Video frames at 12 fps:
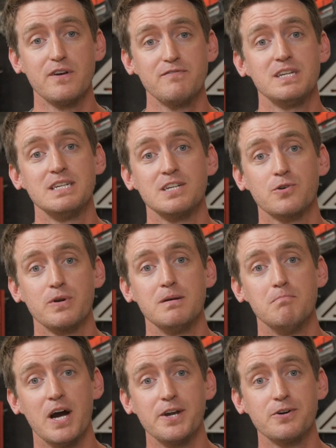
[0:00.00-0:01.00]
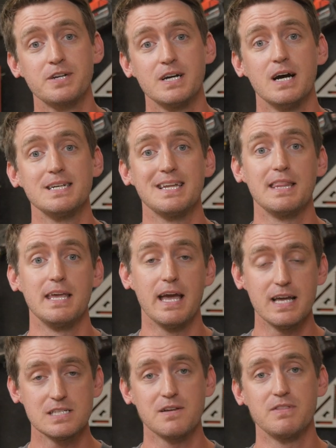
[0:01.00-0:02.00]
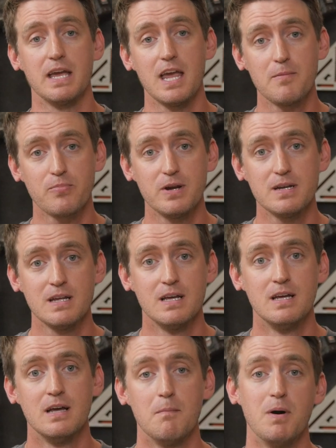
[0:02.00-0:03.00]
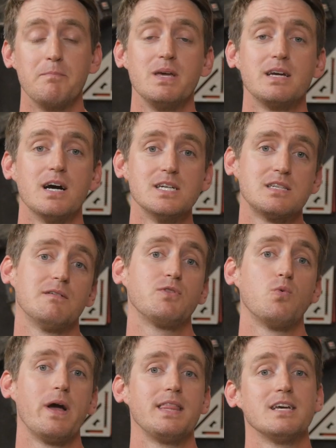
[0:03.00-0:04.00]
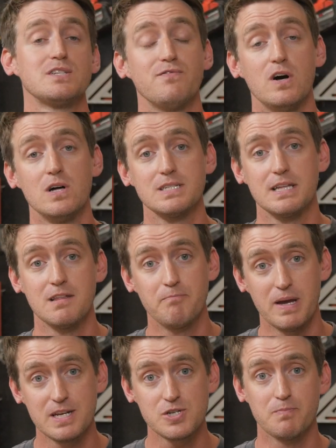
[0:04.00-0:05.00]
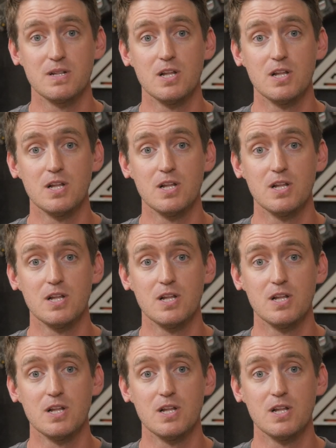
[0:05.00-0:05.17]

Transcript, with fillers: fifteen degree mitered cut to the ends of the apron, but because of the way this falls on the bench